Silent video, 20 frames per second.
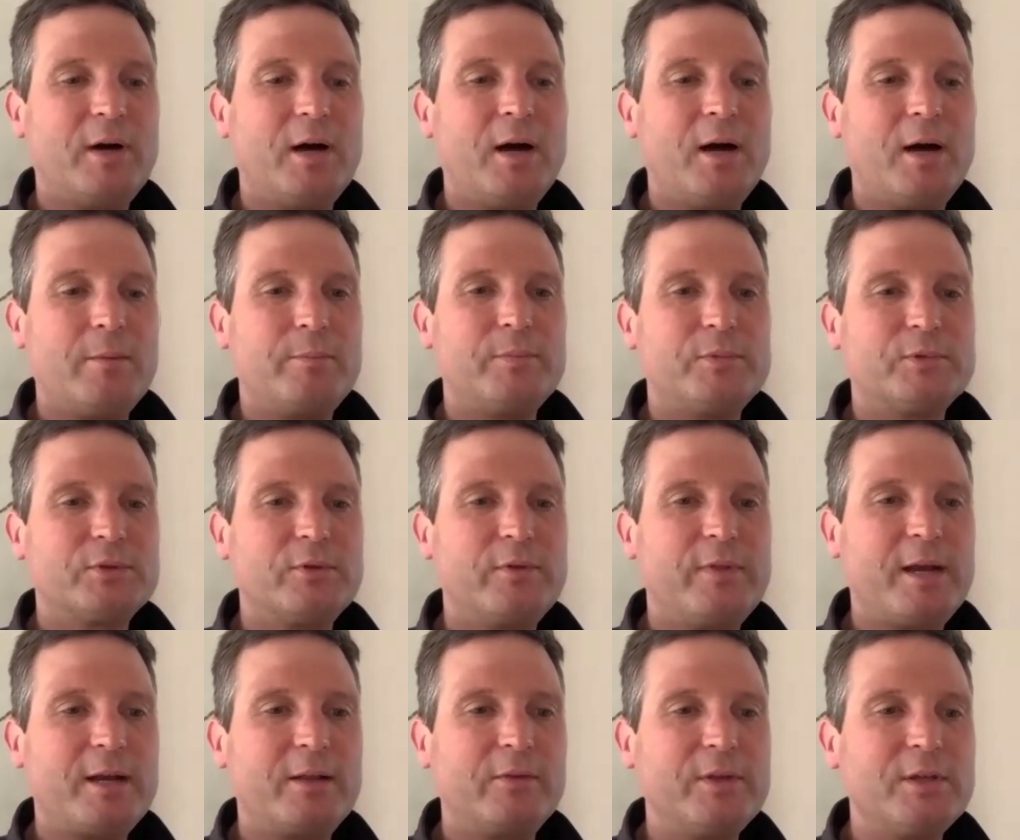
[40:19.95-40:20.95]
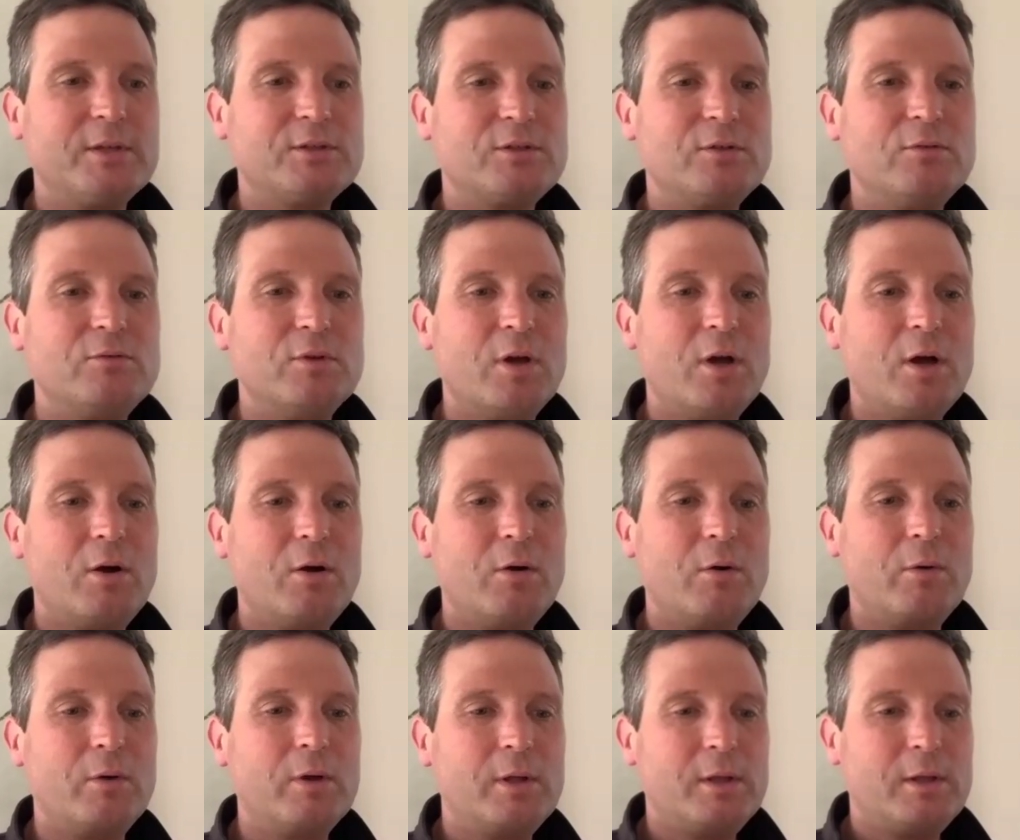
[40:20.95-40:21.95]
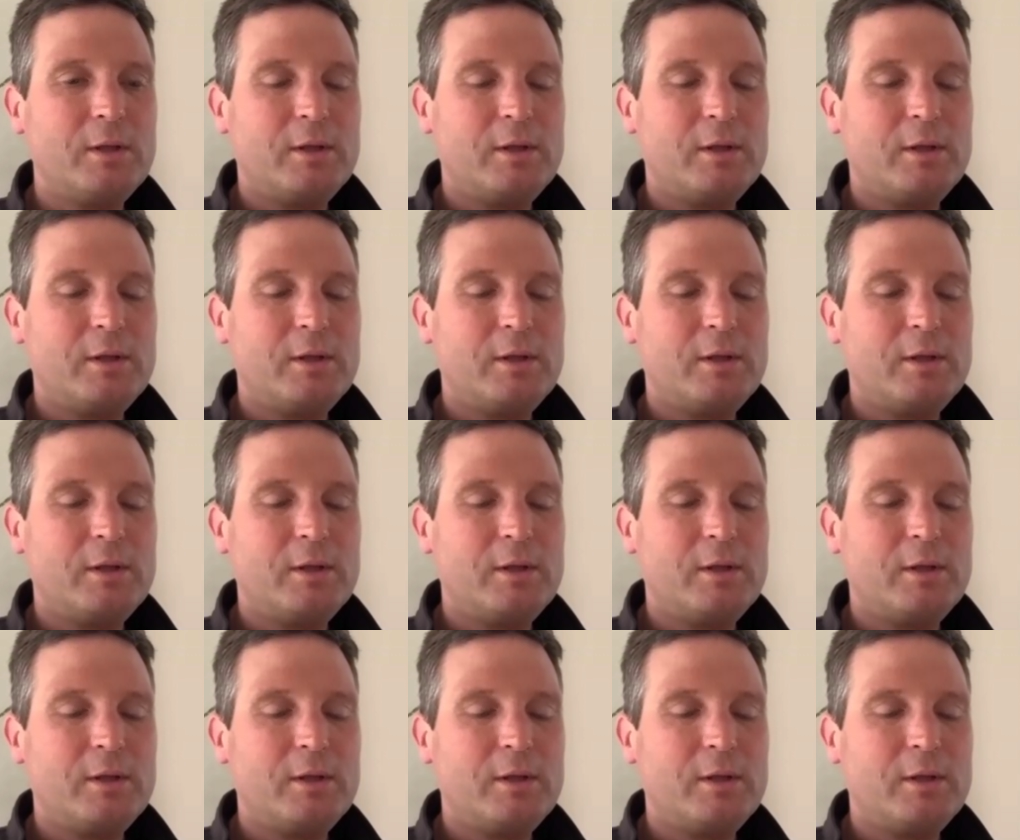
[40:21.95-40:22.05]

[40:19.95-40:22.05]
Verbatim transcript: up so that at least you know